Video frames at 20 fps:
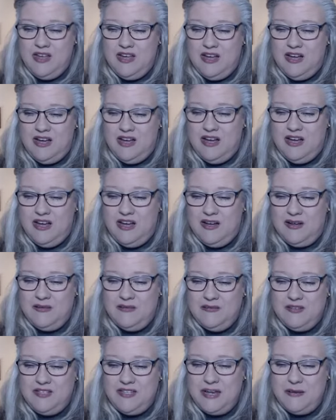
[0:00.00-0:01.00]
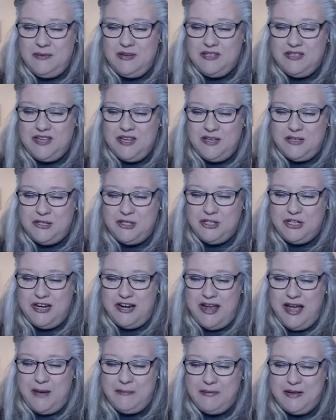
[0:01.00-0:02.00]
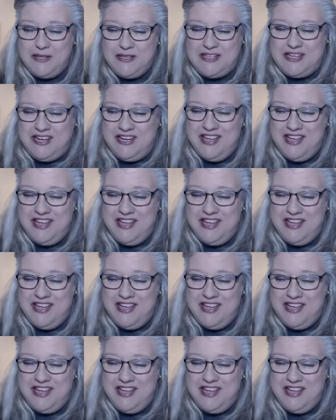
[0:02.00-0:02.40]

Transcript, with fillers: Uh, Debbie says, shit happens.